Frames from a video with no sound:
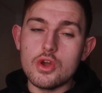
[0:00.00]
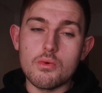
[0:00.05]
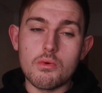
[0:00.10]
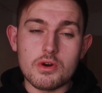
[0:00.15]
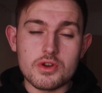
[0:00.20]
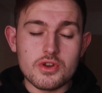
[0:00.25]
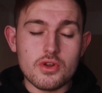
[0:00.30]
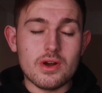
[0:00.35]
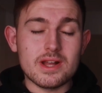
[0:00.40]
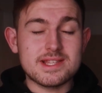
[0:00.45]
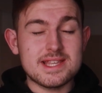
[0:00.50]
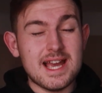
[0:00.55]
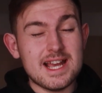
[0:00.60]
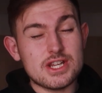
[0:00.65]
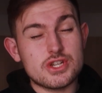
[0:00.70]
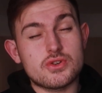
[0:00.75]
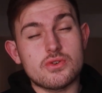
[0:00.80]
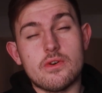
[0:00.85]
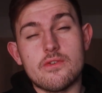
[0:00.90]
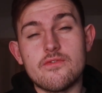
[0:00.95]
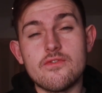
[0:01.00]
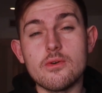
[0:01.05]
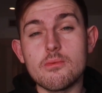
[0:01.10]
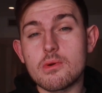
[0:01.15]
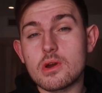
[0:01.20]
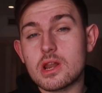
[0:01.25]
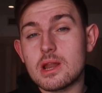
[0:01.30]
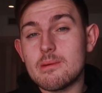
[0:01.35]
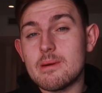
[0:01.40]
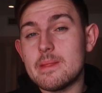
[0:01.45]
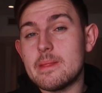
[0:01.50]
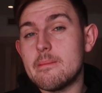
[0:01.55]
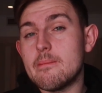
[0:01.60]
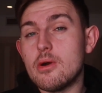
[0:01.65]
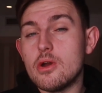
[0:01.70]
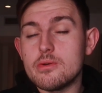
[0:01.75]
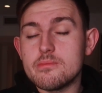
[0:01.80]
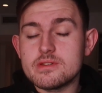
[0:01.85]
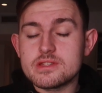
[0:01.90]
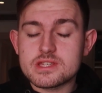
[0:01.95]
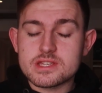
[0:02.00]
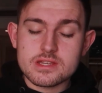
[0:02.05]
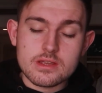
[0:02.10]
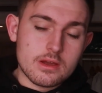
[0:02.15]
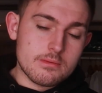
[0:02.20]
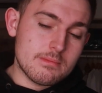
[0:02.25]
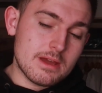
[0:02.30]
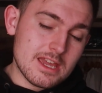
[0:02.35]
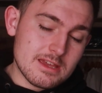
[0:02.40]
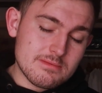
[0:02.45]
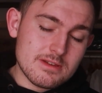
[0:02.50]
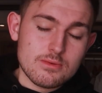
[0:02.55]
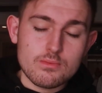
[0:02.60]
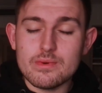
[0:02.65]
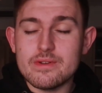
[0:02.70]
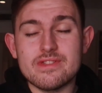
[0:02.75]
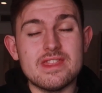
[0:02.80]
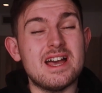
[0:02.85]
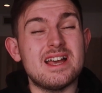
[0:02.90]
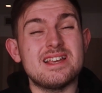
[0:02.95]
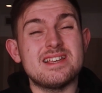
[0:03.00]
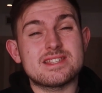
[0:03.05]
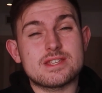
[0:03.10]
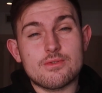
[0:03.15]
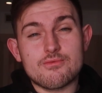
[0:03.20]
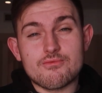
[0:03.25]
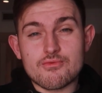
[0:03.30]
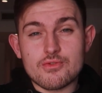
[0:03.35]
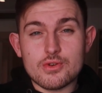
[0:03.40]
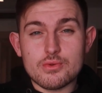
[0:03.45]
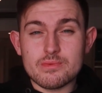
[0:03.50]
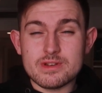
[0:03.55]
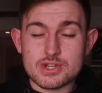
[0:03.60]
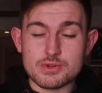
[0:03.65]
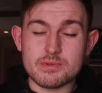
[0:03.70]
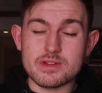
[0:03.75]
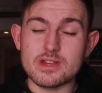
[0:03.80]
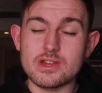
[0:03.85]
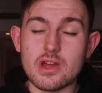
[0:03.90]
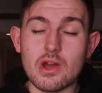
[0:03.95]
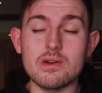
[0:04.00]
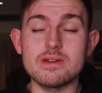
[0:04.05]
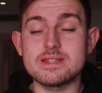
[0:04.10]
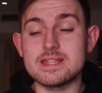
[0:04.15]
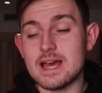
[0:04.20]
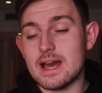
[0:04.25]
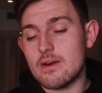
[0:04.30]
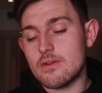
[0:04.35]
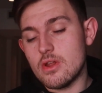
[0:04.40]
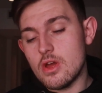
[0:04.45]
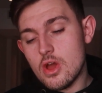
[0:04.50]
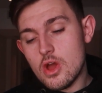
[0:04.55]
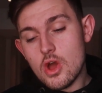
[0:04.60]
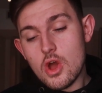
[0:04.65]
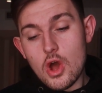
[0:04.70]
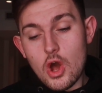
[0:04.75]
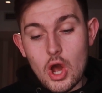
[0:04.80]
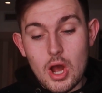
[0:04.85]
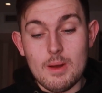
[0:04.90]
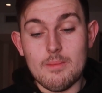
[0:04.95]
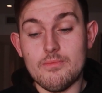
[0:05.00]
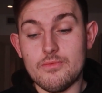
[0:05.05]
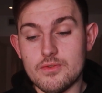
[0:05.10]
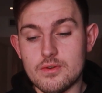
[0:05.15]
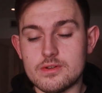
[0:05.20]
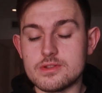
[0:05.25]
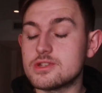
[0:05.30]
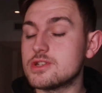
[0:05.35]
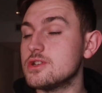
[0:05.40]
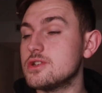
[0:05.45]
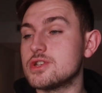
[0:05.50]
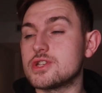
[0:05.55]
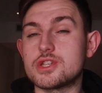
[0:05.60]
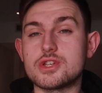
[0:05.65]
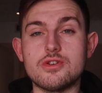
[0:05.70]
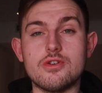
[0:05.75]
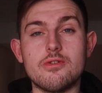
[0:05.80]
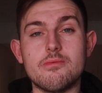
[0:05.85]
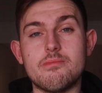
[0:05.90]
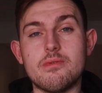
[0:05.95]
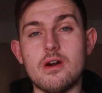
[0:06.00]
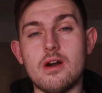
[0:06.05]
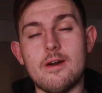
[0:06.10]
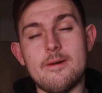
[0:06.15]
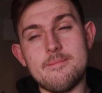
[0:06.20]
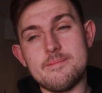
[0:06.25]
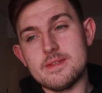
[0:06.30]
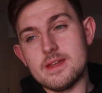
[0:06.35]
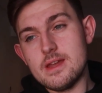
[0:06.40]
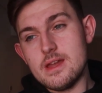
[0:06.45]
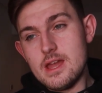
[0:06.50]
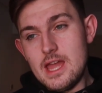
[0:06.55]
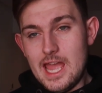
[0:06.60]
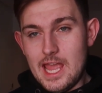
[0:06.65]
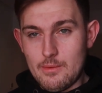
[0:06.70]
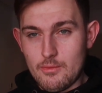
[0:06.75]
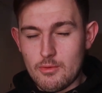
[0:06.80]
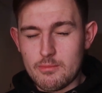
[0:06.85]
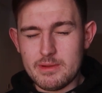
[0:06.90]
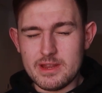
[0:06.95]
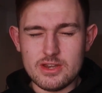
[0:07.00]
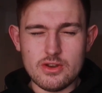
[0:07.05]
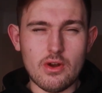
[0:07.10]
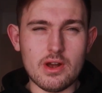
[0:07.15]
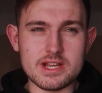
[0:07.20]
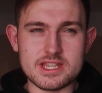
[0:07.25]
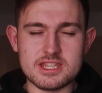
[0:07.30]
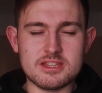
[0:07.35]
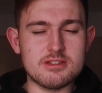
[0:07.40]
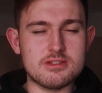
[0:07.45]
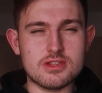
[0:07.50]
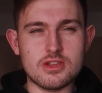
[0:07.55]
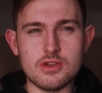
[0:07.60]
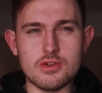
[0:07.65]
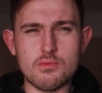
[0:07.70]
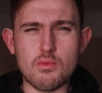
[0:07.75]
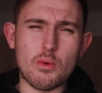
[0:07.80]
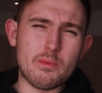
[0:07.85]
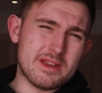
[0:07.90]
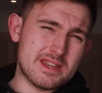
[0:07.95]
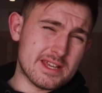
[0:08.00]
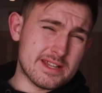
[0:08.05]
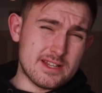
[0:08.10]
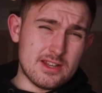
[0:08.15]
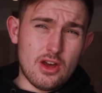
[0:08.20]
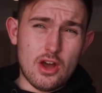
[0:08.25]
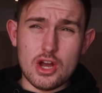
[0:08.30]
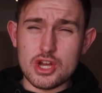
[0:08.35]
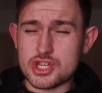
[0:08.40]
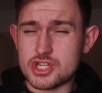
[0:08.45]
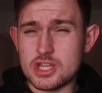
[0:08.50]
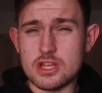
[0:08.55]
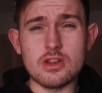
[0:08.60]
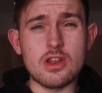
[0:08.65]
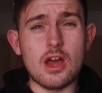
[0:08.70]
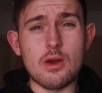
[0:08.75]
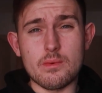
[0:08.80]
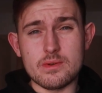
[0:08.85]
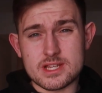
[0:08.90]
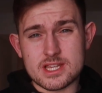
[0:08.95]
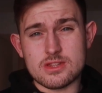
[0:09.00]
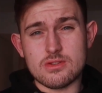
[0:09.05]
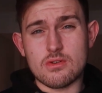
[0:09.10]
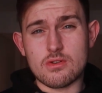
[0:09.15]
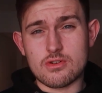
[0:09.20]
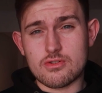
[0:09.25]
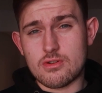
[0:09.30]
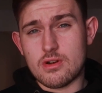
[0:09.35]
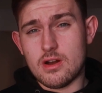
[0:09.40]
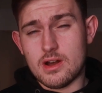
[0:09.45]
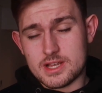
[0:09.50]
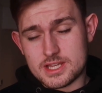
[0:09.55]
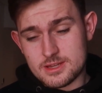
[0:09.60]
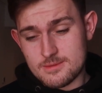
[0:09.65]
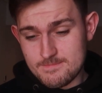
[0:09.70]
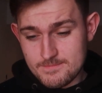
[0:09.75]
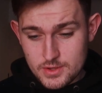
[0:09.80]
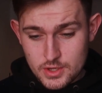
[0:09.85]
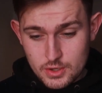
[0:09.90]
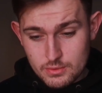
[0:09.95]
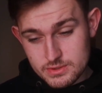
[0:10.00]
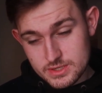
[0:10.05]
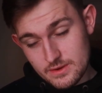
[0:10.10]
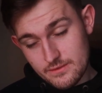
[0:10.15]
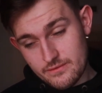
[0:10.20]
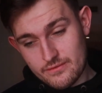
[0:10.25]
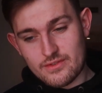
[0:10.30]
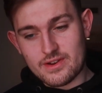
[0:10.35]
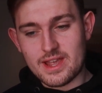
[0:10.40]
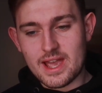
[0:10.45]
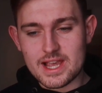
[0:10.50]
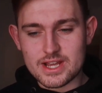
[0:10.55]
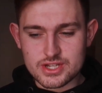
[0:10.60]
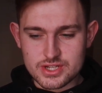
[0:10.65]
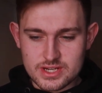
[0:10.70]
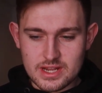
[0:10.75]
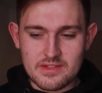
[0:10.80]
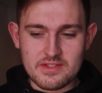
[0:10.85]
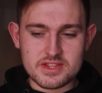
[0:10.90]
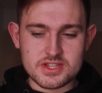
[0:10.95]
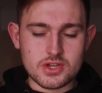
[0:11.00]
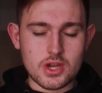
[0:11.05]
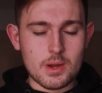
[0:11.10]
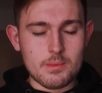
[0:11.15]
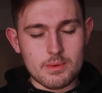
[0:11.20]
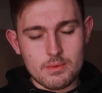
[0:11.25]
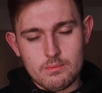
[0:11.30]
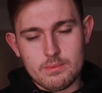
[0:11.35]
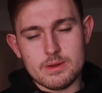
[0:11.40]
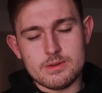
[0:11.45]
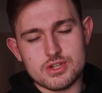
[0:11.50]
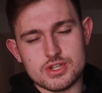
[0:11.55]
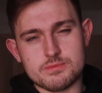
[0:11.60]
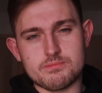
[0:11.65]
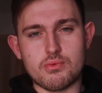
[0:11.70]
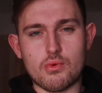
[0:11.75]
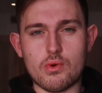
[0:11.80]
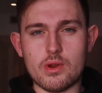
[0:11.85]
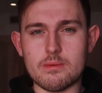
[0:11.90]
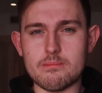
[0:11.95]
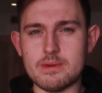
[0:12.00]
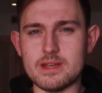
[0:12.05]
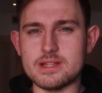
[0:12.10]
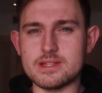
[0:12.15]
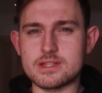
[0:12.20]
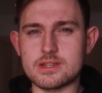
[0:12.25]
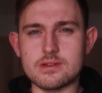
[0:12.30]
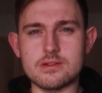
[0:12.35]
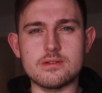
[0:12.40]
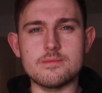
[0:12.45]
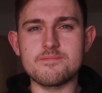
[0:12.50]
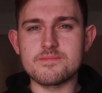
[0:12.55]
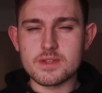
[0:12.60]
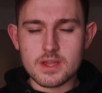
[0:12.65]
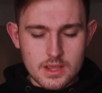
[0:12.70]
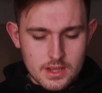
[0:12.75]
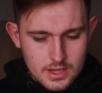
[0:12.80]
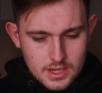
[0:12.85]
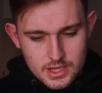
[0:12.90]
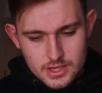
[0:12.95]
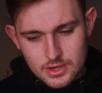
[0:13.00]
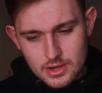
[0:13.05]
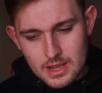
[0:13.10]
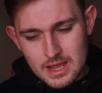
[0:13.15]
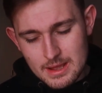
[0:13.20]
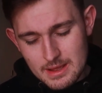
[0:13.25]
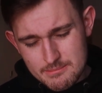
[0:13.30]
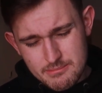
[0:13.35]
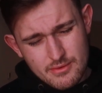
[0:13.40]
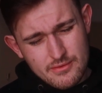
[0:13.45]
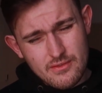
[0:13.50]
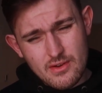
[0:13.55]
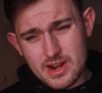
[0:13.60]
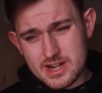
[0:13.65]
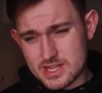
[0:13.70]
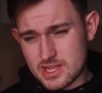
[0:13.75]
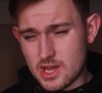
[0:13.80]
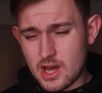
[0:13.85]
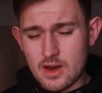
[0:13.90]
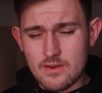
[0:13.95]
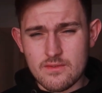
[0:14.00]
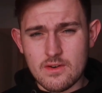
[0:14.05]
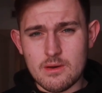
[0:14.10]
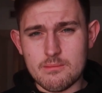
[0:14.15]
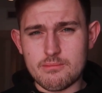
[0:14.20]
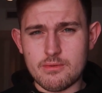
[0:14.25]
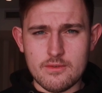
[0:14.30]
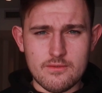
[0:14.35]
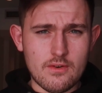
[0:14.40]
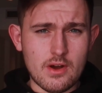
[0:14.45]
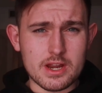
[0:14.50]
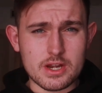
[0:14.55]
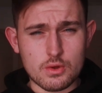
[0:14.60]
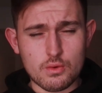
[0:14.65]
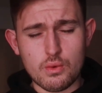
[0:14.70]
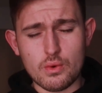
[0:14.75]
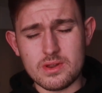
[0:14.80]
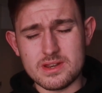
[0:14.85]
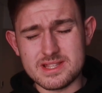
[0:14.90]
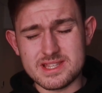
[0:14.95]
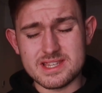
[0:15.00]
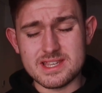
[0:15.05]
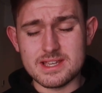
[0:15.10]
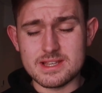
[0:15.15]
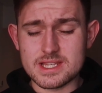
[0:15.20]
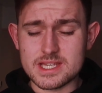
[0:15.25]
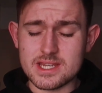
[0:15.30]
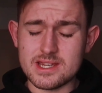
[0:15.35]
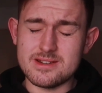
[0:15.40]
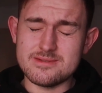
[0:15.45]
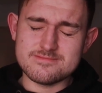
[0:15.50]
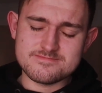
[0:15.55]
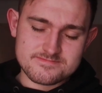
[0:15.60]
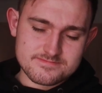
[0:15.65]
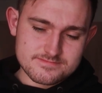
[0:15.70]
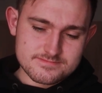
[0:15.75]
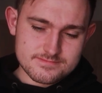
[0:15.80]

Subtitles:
who are not attached to a football club at the moment. So maybe with that is a route which we go down. I'm not too sure, but it would be nice to do what we did last year, like with Snodgrass, who was a free agent at the time, and we just brought him in to, you know, provide cover and provide quality. So